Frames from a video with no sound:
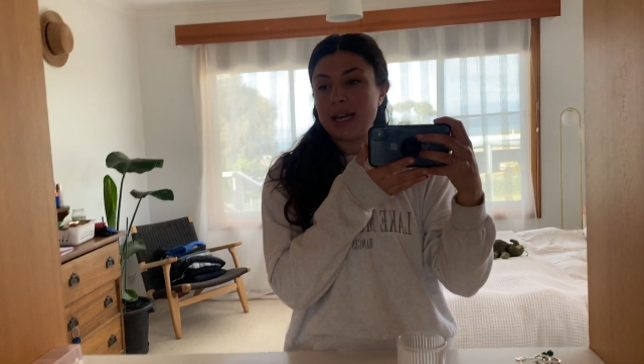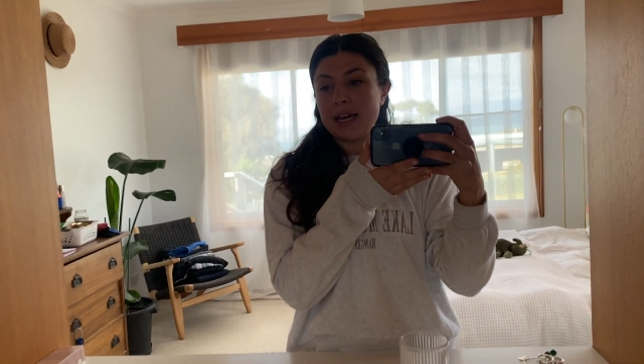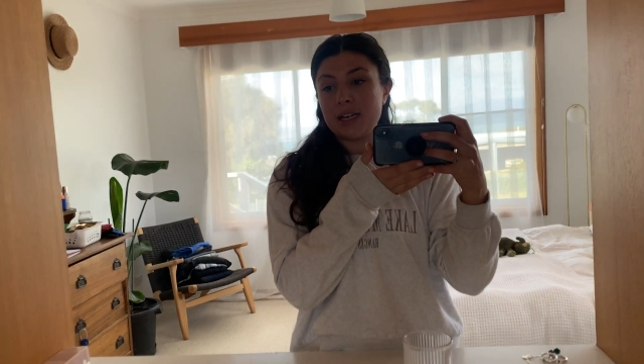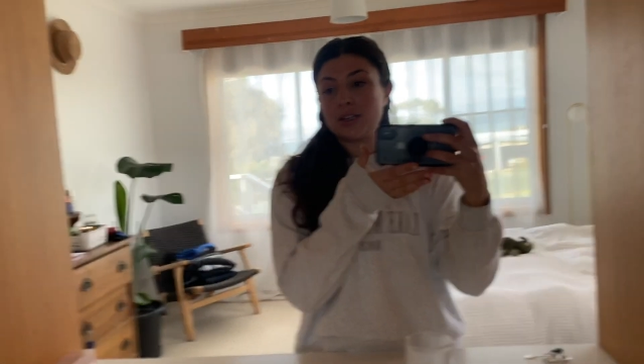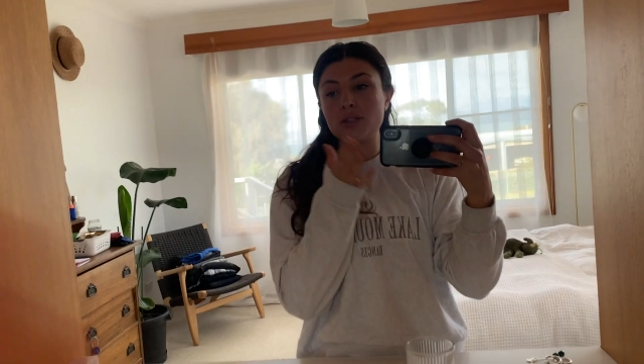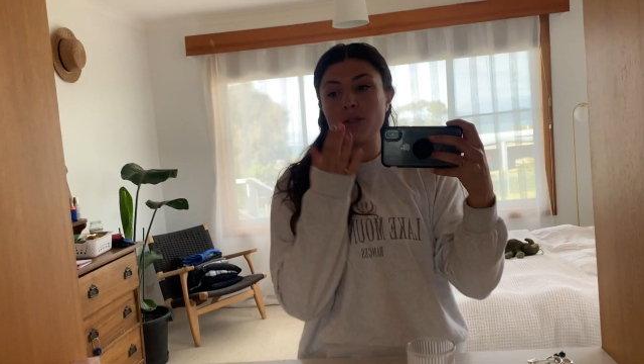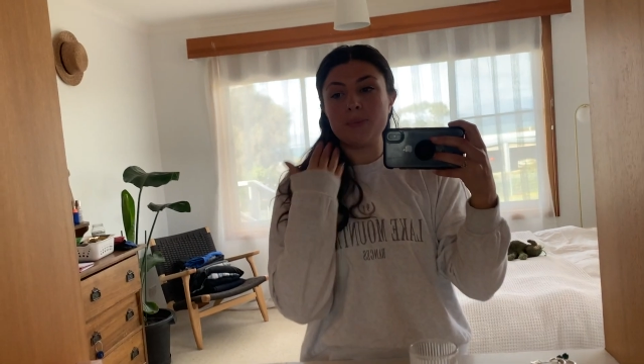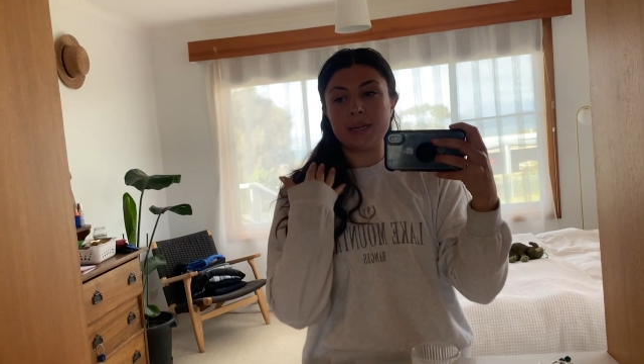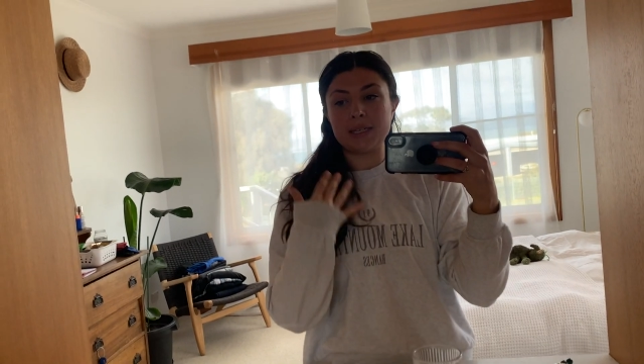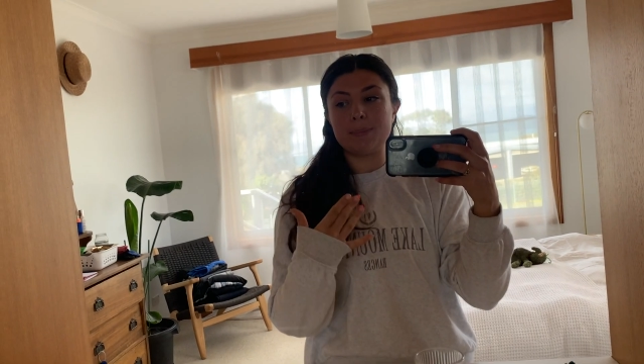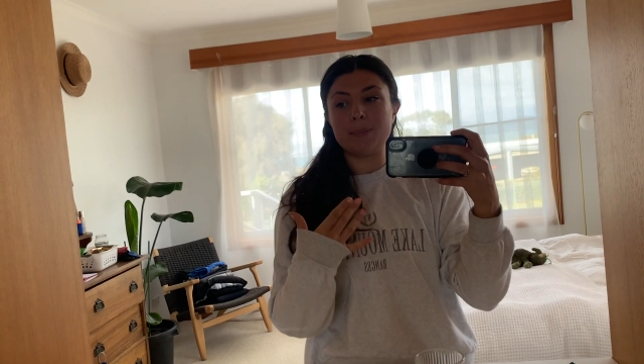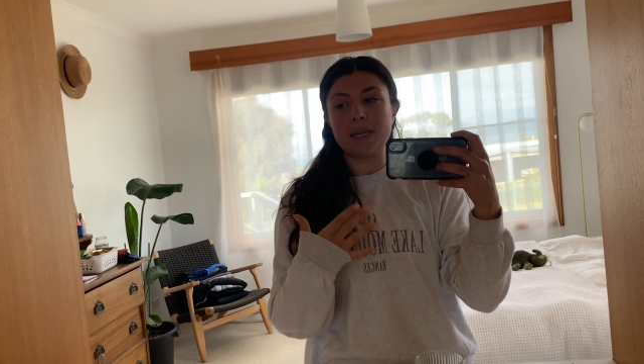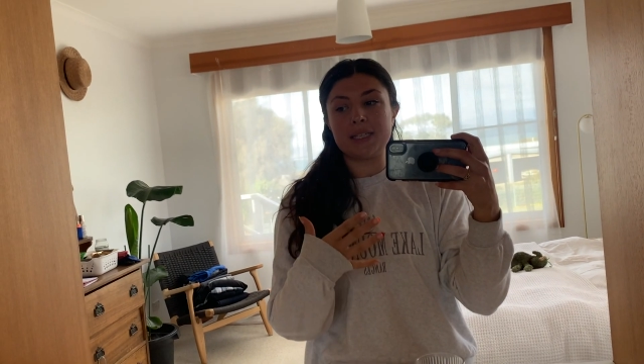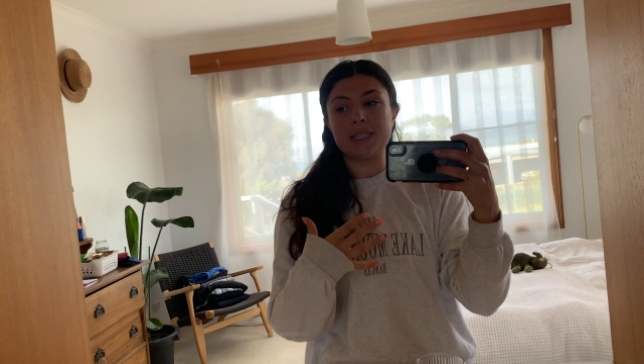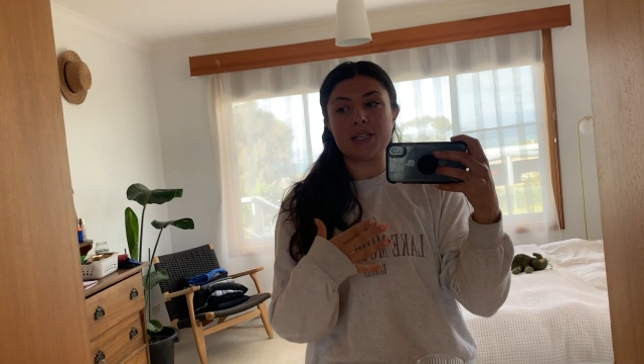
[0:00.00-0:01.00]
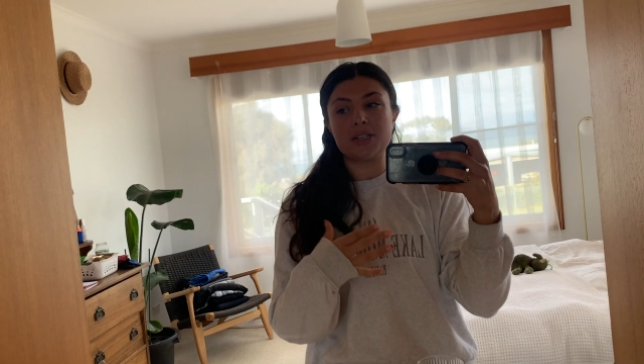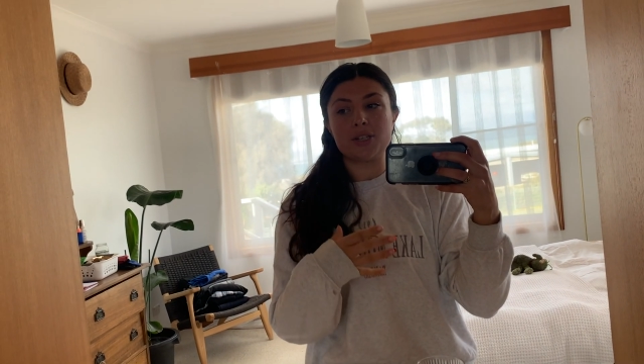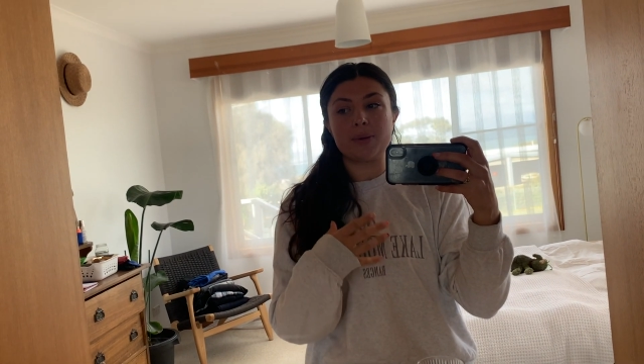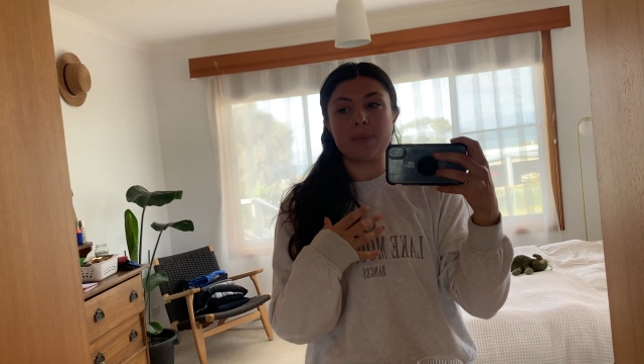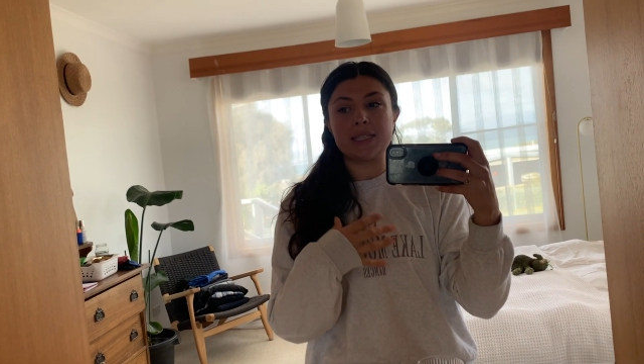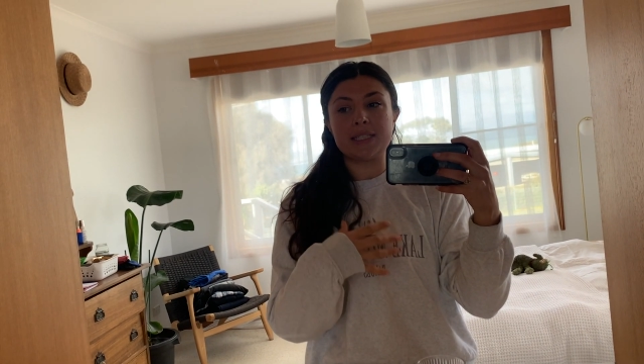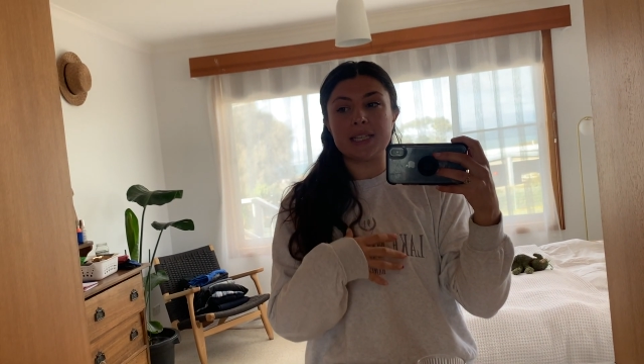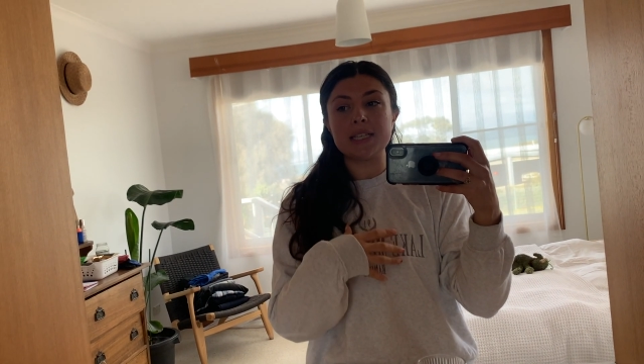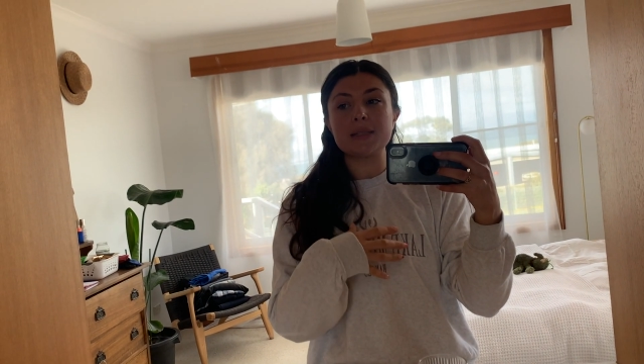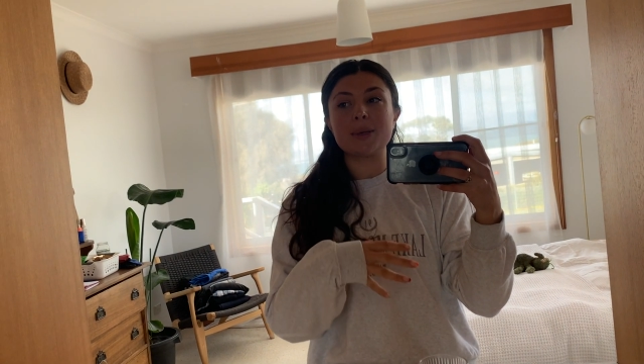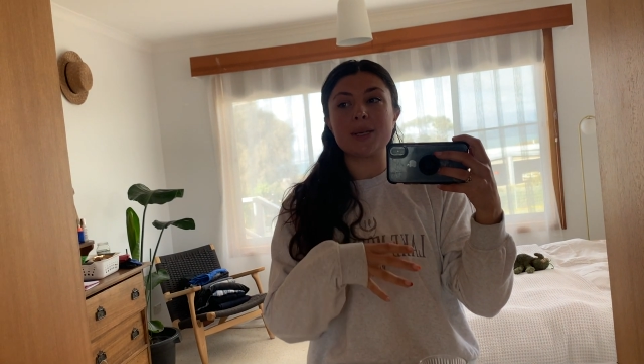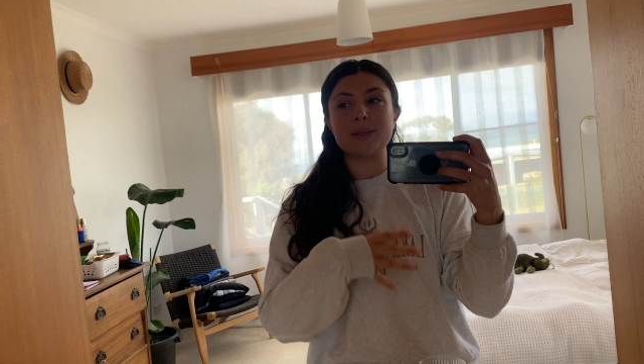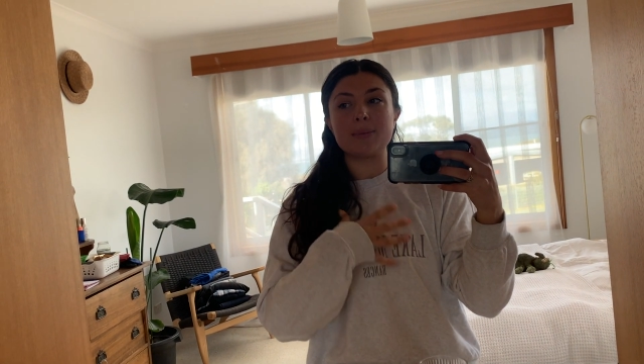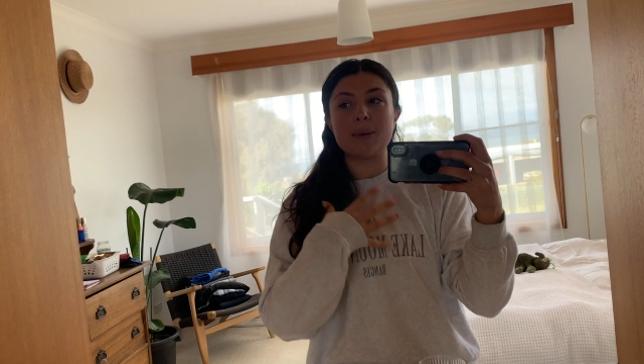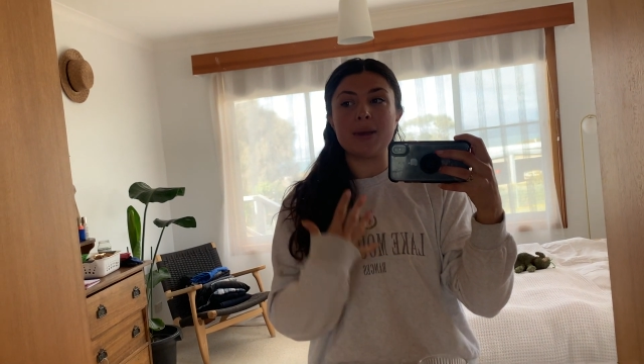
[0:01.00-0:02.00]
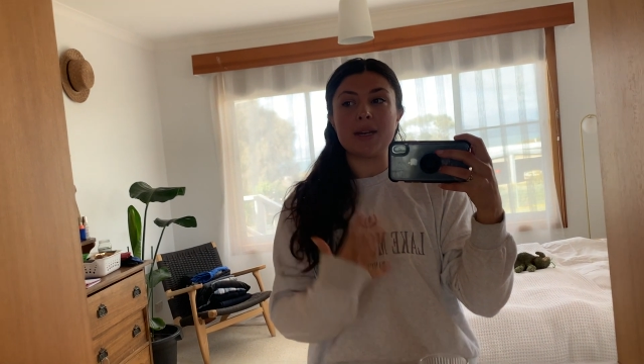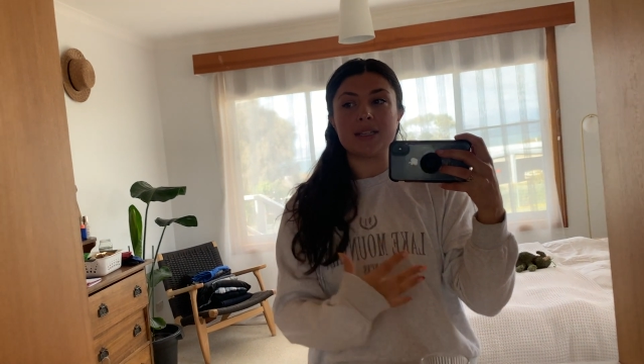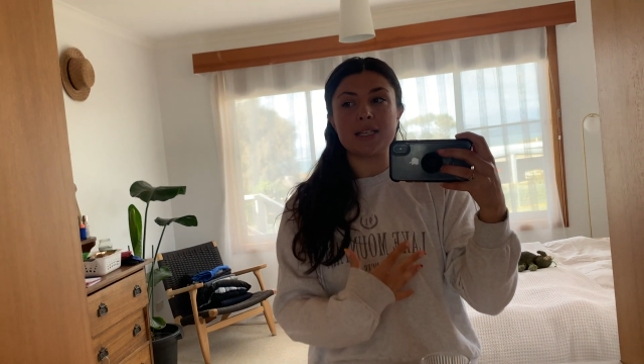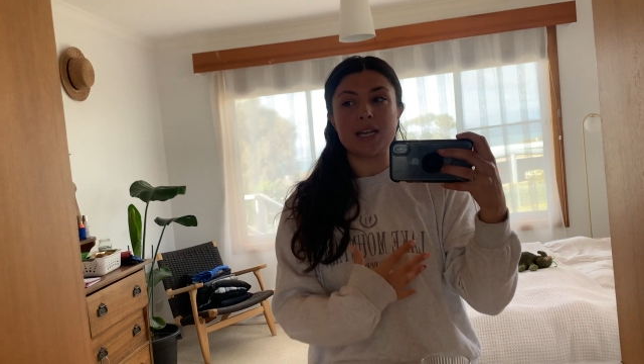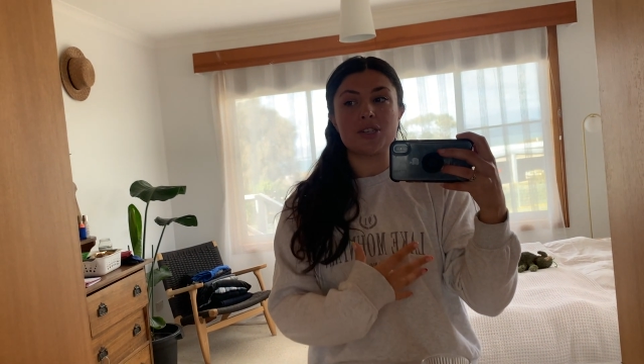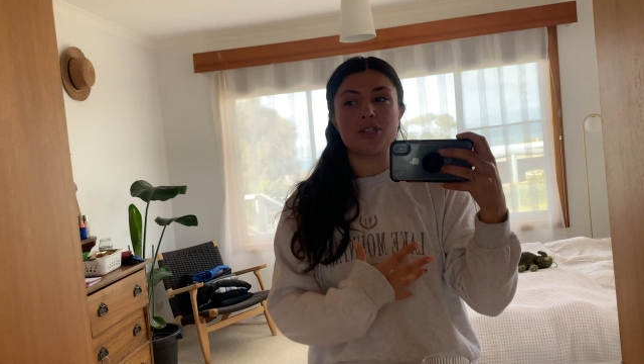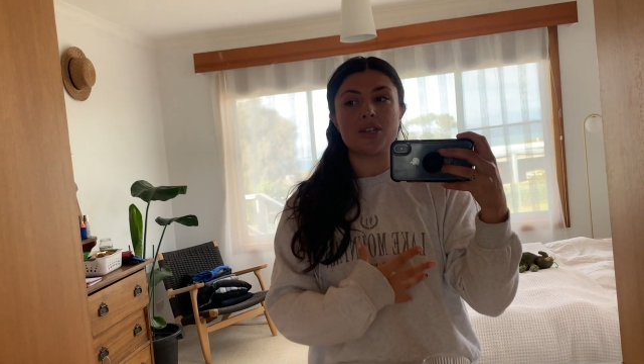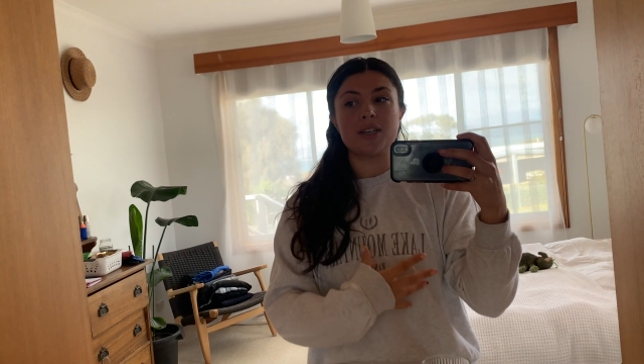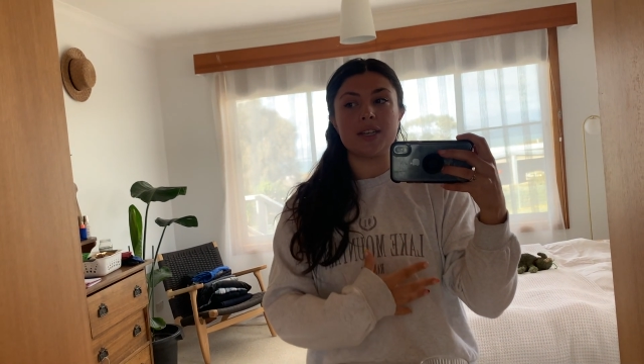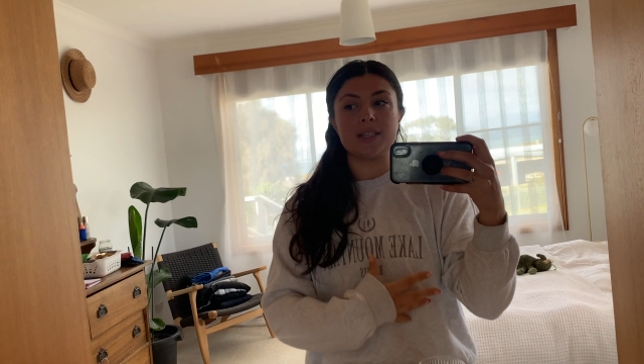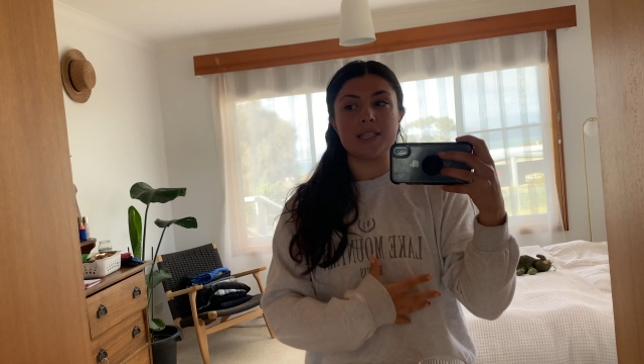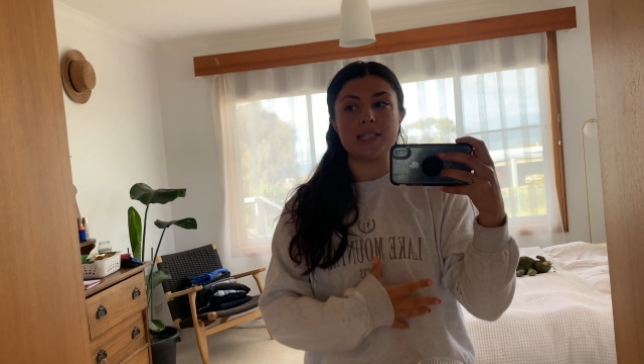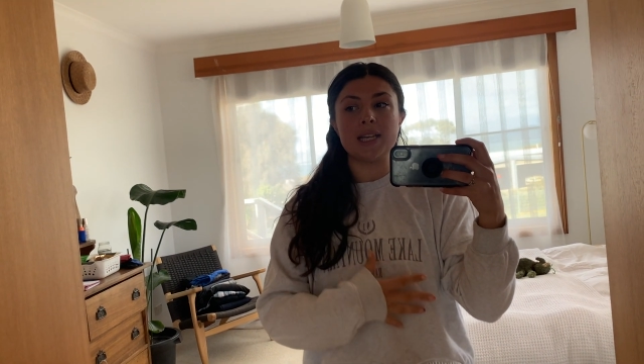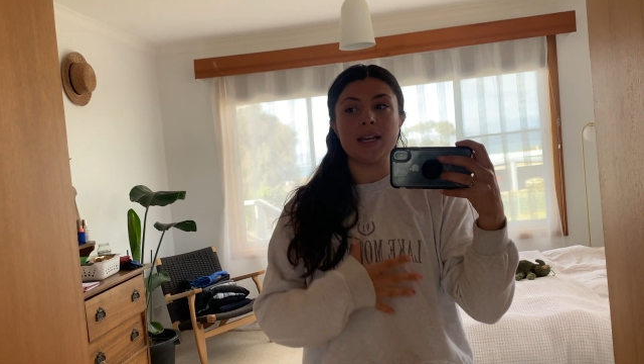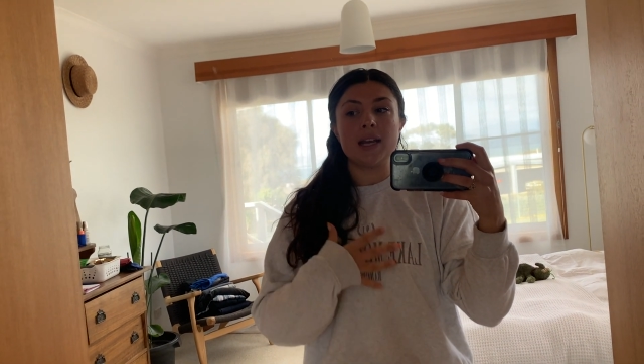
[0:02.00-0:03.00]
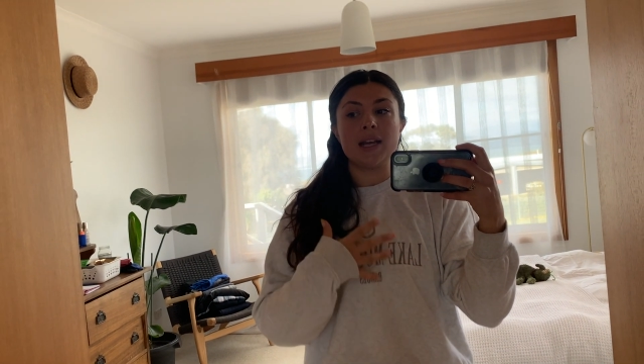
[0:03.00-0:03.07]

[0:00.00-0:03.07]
I do my meditation at my desk because my meditation is